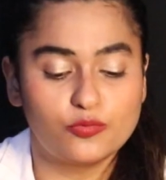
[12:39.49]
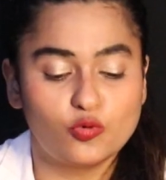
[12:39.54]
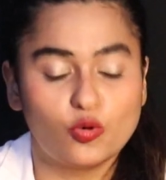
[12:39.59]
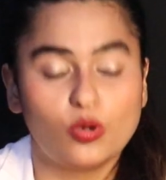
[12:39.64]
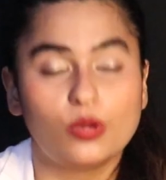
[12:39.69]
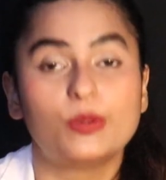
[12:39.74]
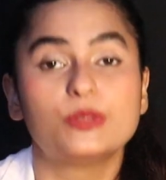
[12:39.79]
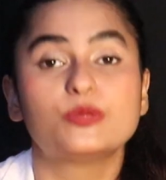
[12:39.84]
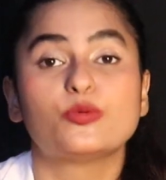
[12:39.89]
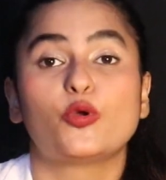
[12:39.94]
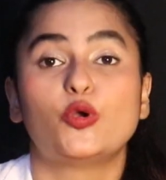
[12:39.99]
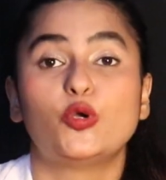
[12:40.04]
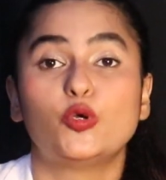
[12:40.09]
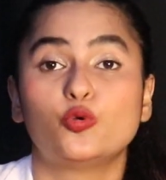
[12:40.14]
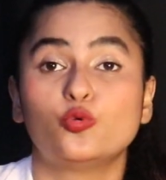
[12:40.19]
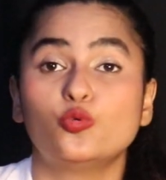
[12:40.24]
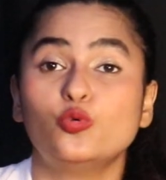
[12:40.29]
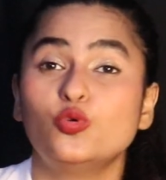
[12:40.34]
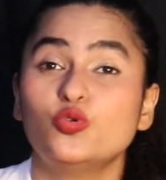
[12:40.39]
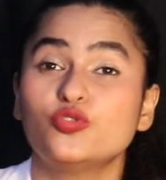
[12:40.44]
who always wanted
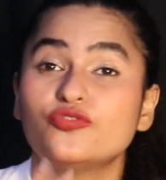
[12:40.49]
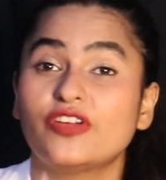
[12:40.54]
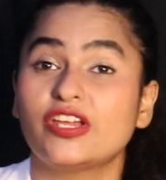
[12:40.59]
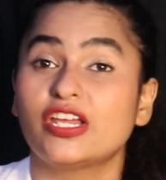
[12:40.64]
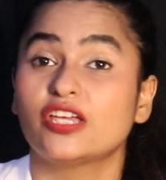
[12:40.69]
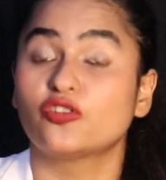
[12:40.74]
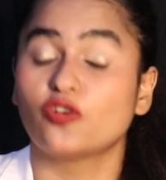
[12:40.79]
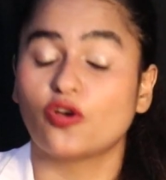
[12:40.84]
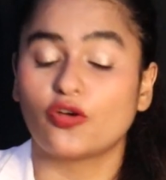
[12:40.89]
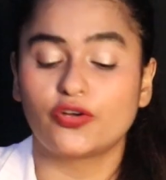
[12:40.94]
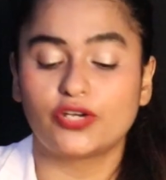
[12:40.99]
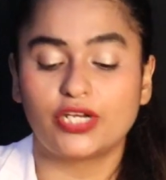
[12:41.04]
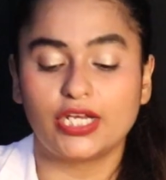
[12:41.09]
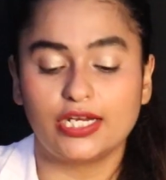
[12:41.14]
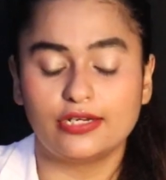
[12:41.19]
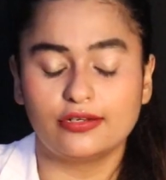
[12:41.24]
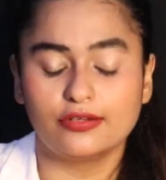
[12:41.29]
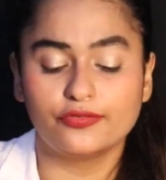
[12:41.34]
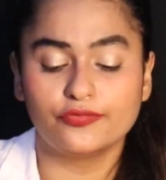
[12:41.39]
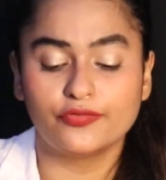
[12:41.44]
to rule, who's very
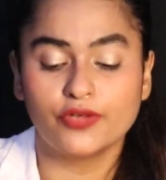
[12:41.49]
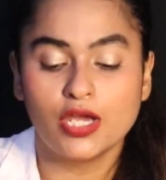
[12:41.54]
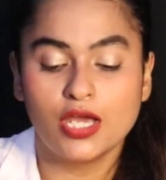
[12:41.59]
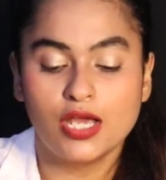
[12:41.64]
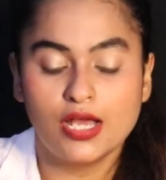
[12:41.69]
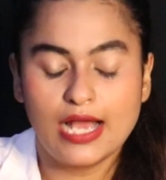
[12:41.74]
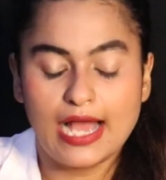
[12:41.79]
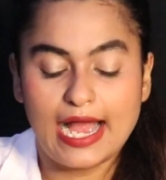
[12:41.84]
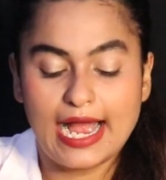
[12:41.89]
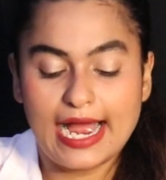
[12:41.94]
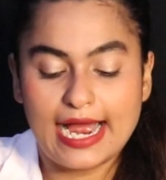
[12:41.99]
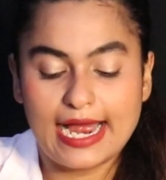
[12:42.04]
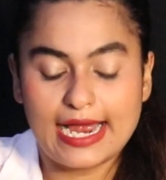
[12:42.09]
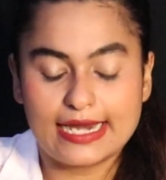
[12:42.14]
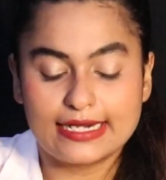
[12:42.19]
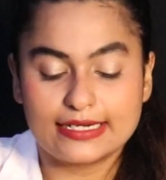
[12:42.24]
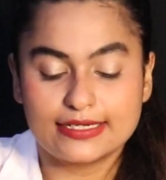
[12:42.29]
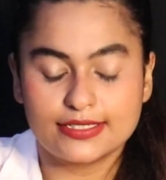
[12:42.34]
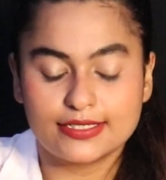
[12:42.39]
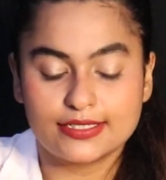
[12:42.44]
authoritative,
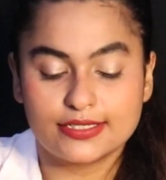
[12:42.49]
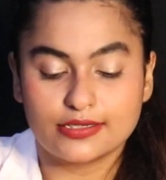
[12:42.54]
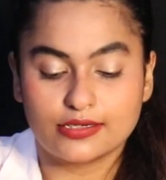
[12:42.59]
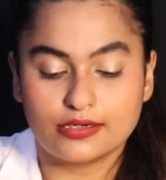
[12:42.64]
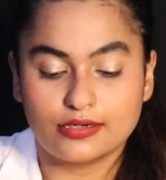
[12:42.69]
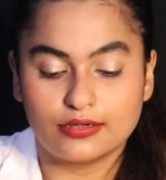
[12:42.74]
and